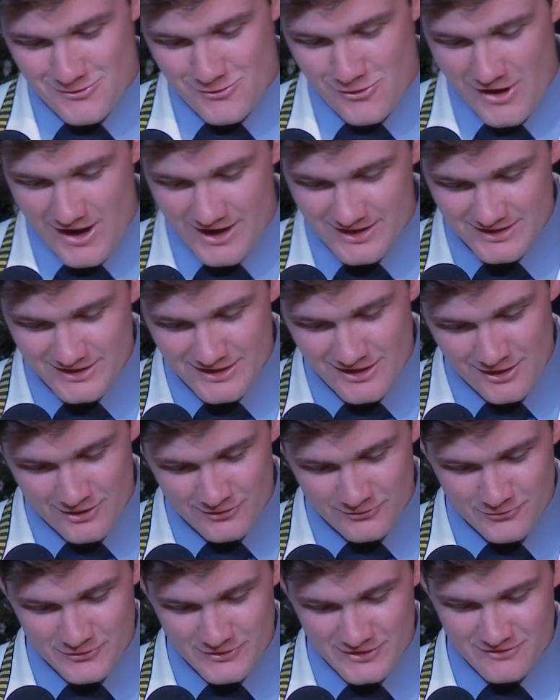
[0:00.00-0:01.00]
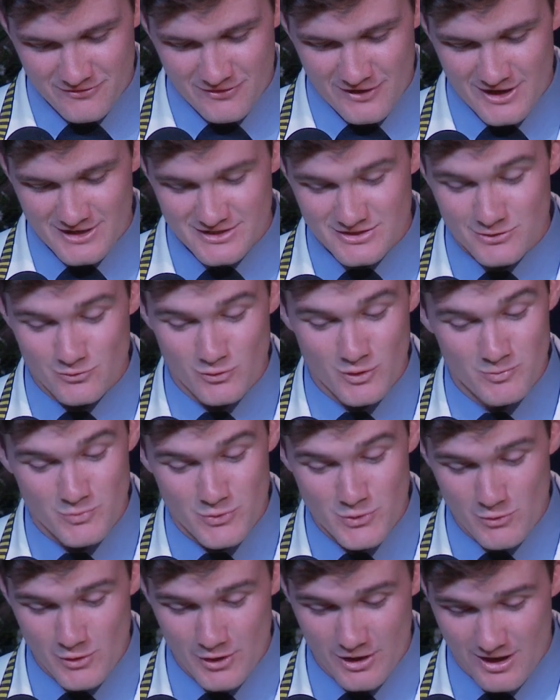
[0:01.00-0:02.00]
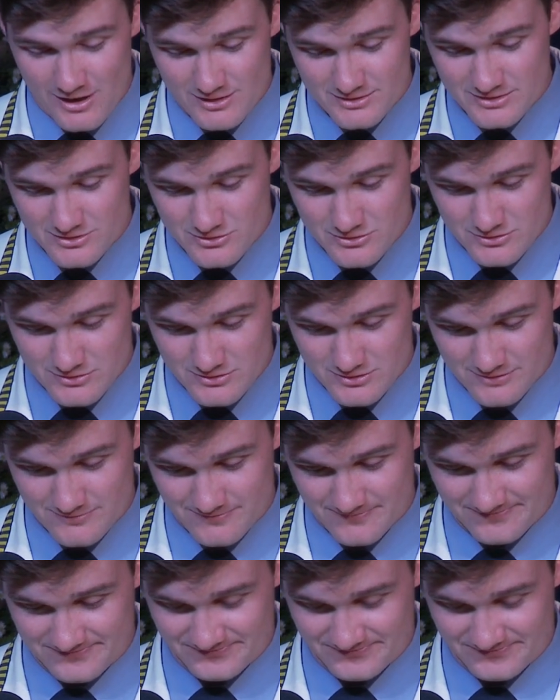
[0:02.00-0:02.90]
or handing out free advice on what pre-workouts to use.